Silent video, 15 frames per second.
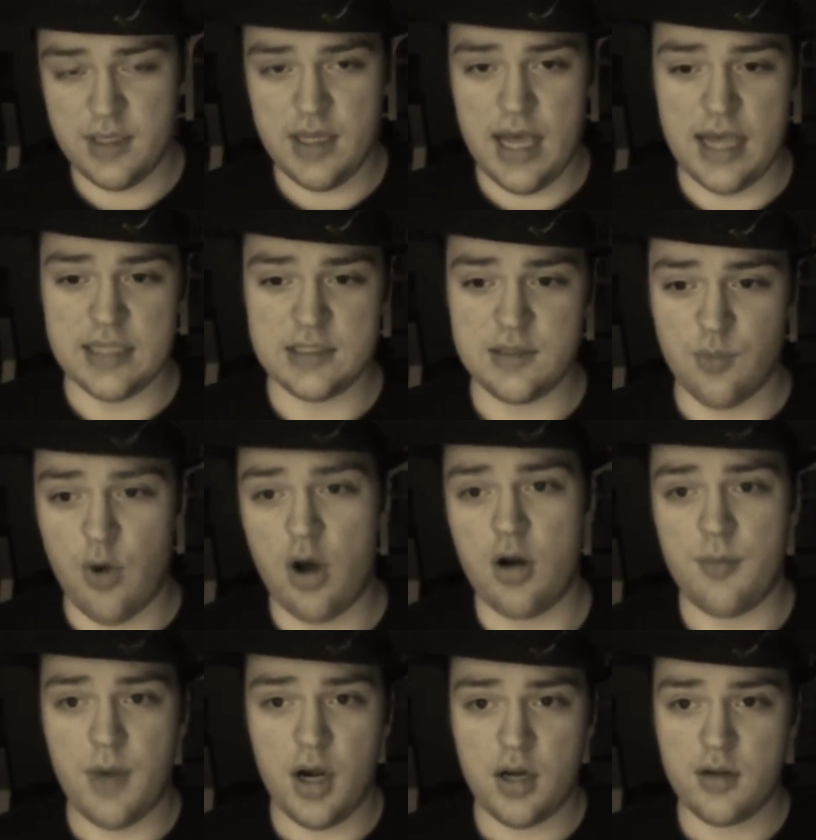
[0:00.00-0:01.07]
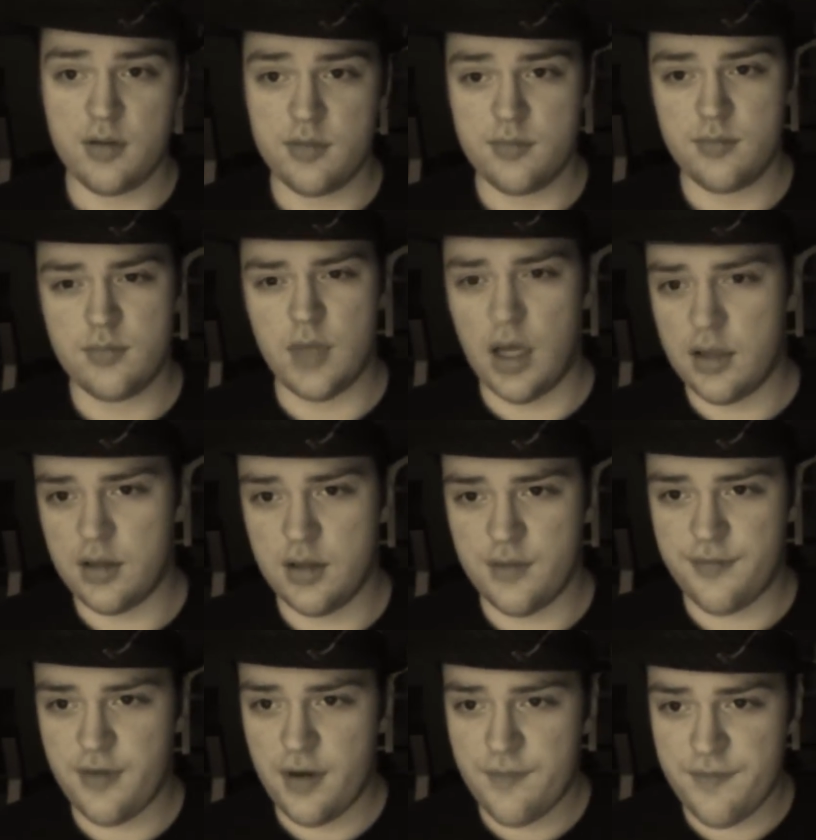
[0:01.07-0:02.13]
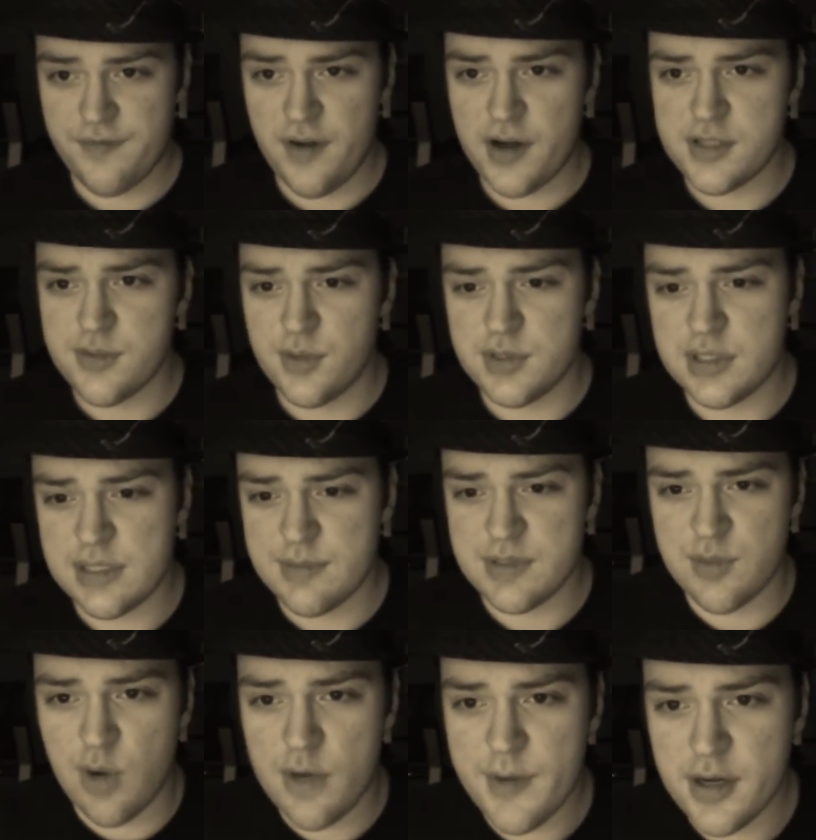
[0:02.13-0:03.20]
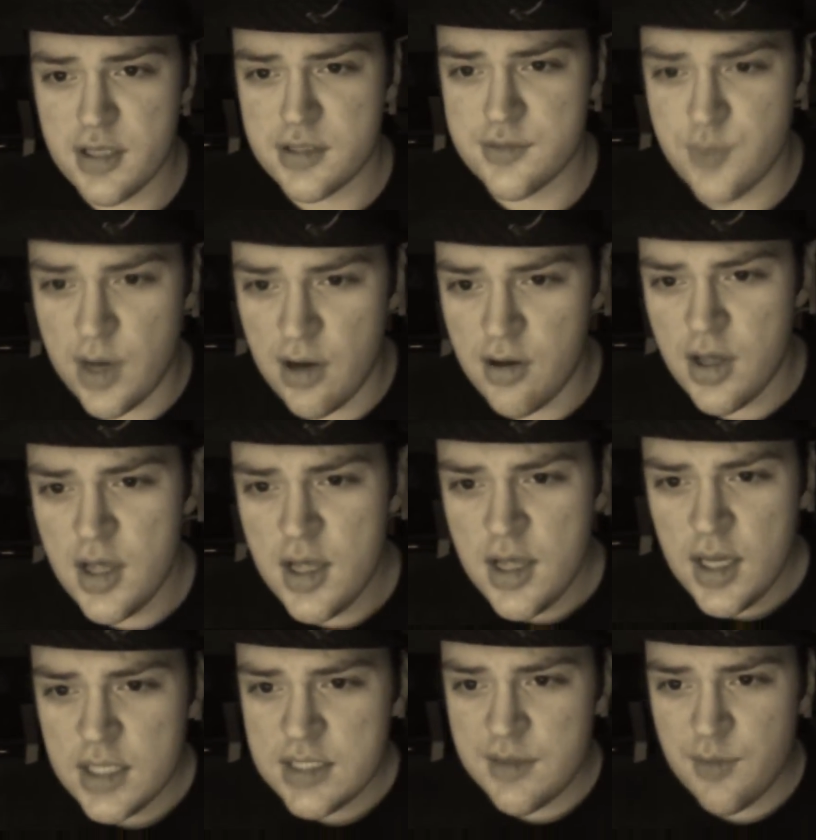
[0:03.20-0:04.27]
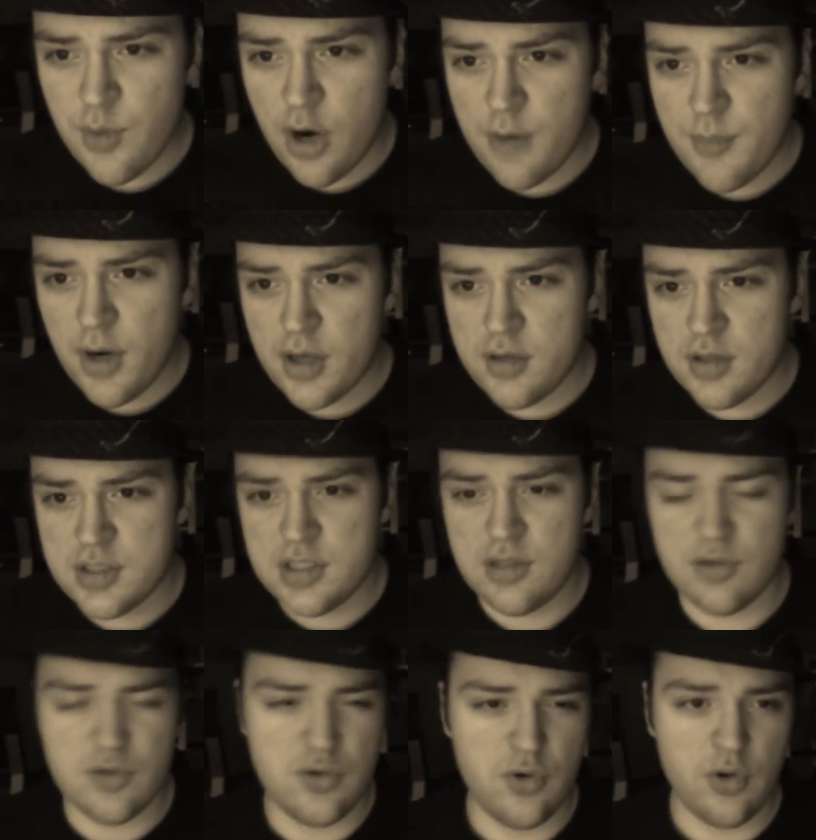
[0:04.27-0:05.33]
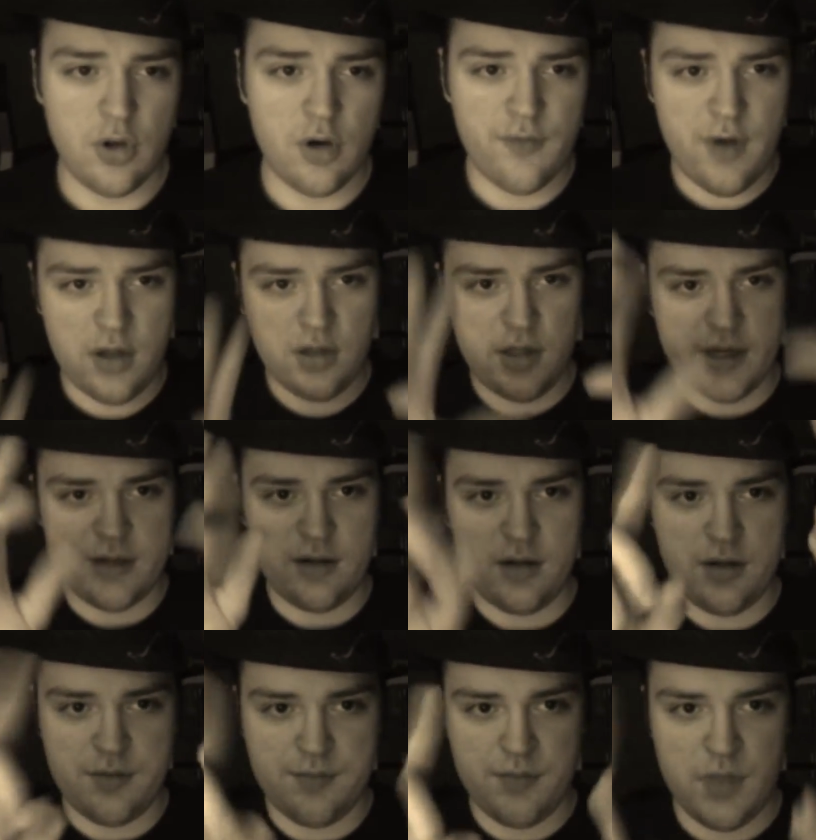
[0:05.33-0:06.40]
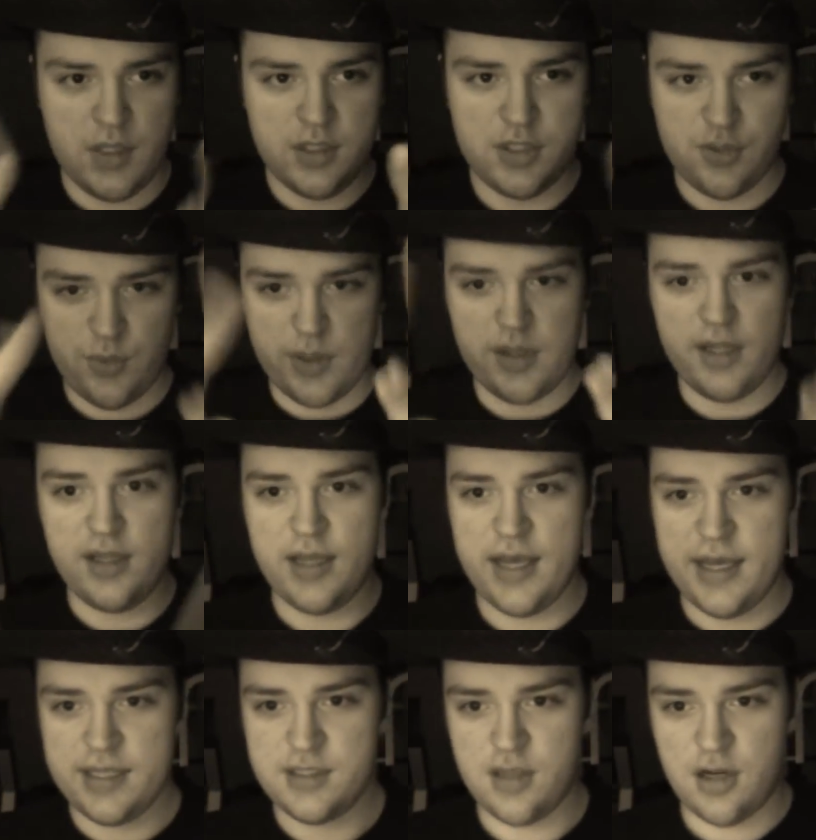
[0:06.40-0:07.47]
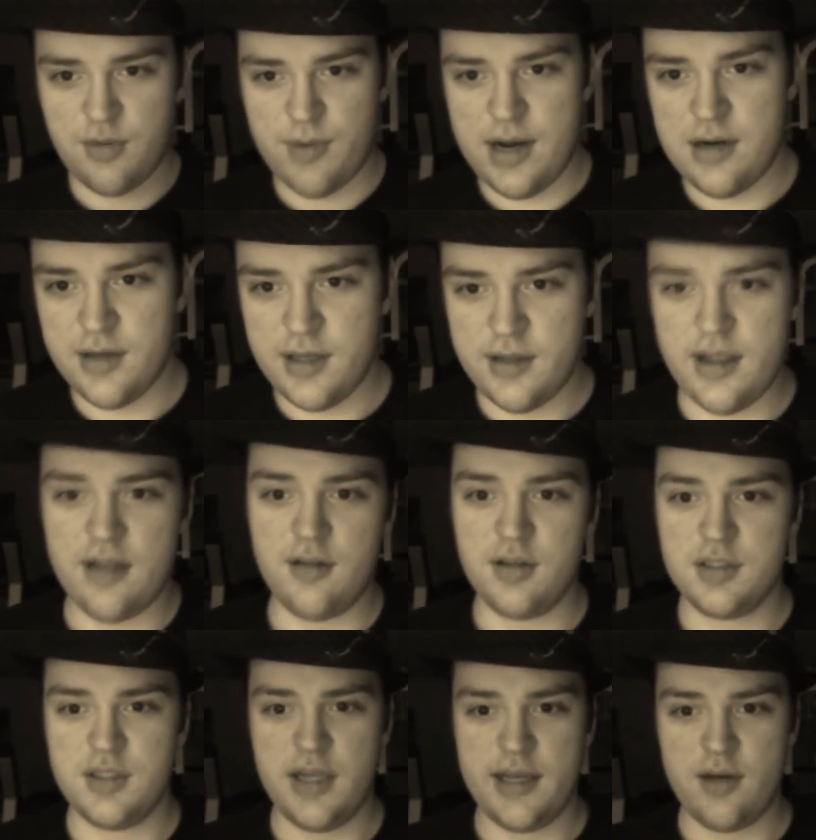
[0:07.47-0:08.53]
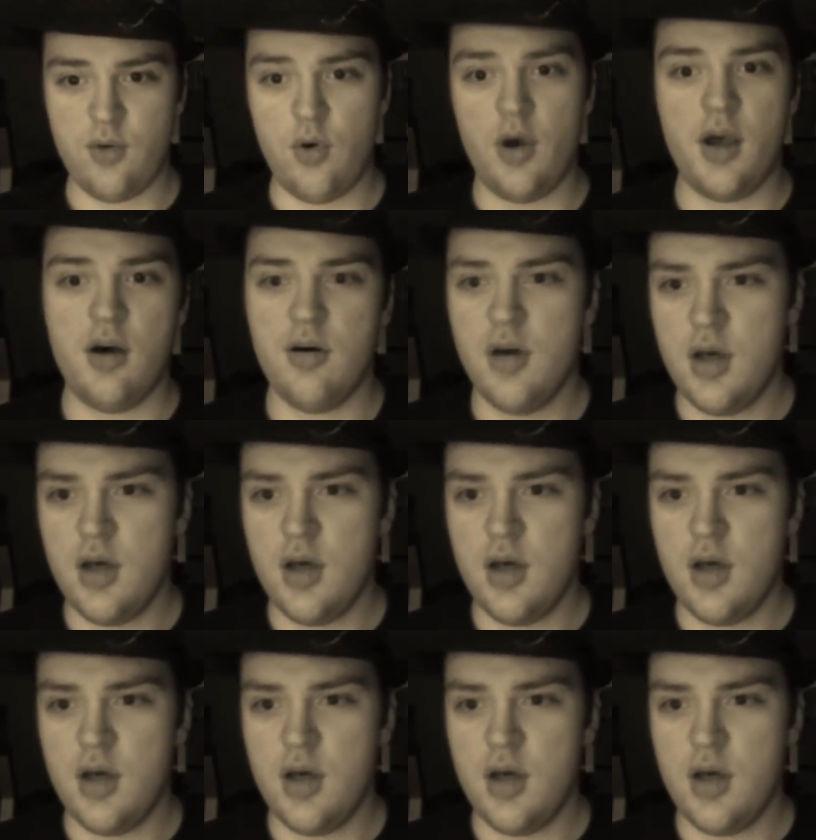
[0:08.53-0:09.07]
as the watermark. The Phyrexia one is the same as the watermark as well, because the watermark looks a little cooler with all the like little squiggly lines all around it that looks like oil.